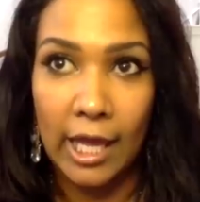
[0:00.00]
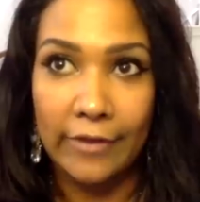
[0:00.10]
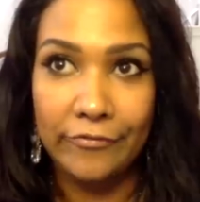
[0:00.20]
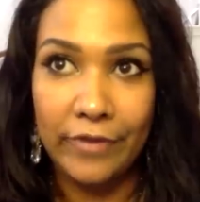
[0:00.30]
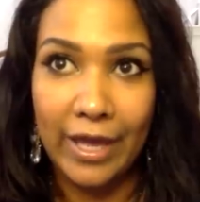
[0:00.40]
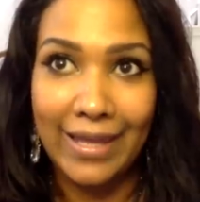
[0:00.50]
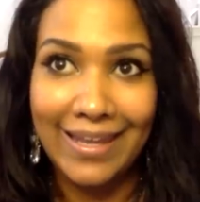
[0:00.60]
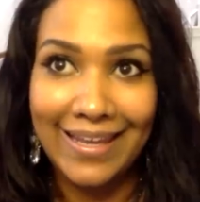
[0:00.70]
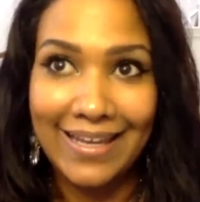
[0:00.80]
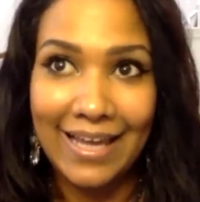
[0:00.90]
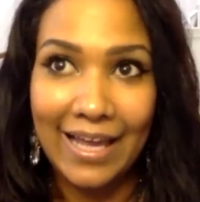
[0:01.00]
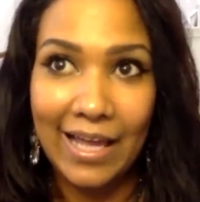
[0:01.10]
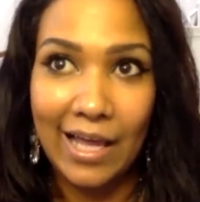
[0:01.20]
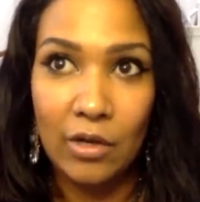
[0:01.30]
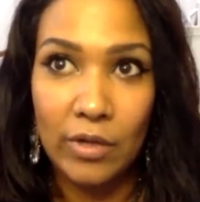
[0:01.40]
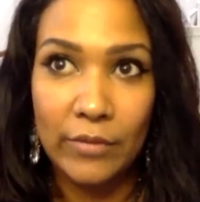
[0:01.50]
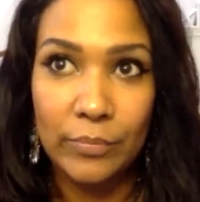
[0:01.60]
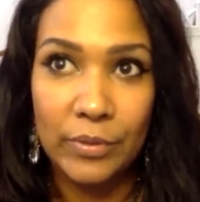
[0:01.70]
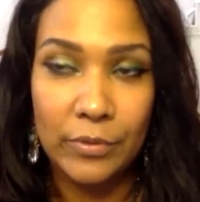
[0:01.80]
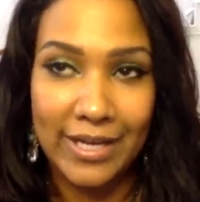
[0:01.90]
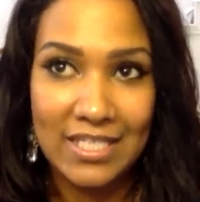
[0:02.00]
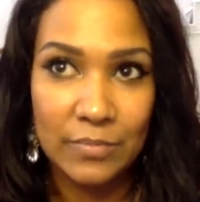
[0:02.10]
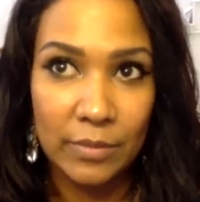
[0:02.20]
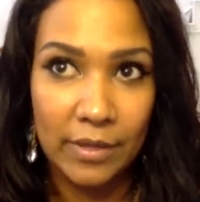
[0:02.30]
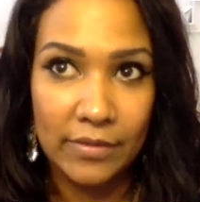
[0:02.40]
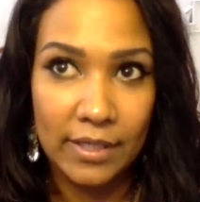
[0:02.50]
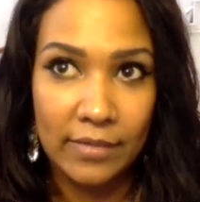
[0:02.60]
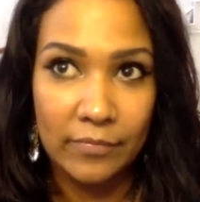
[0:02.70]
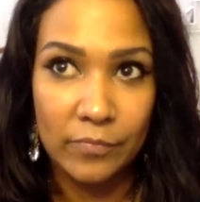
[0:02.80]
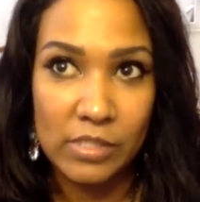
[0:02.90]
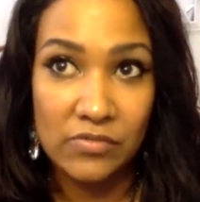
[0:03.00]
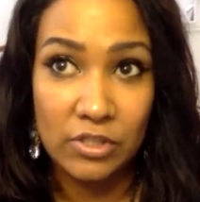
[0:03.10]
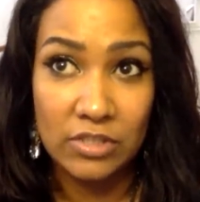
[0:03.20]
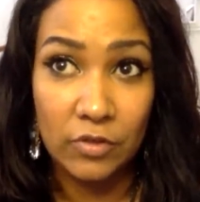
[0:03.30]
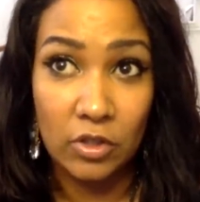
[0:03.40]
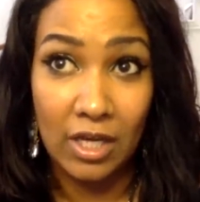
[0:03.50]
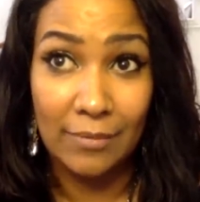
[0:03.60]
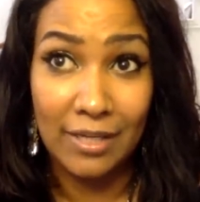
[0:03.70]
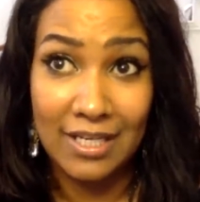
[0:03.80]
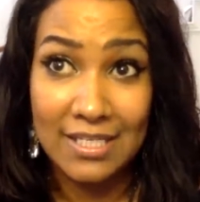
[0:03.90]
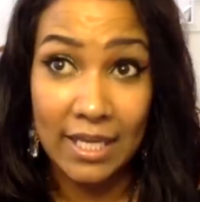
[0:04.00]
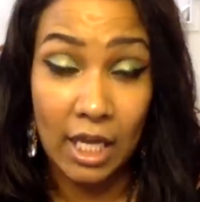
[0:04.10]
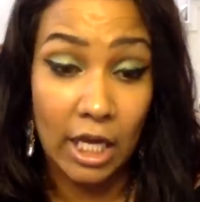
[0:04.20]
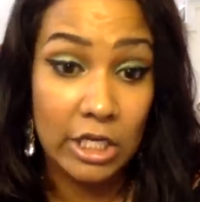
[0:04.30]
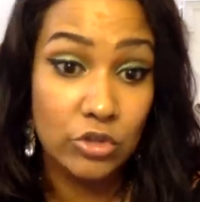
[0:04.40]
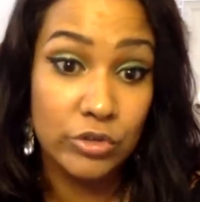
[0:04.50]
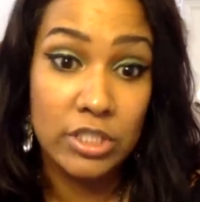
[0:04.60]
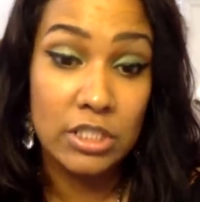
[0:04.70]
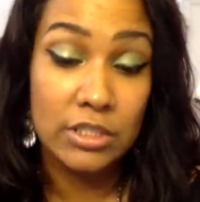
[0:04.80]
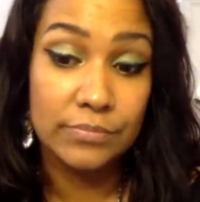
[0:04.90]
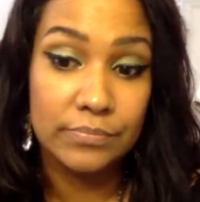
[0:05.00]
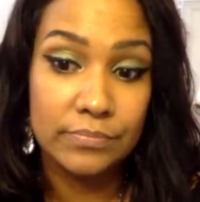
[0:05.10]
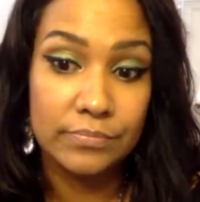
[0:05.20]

I, I like I don't like when people ask me about that because first of all, I'm not a psychiatrist.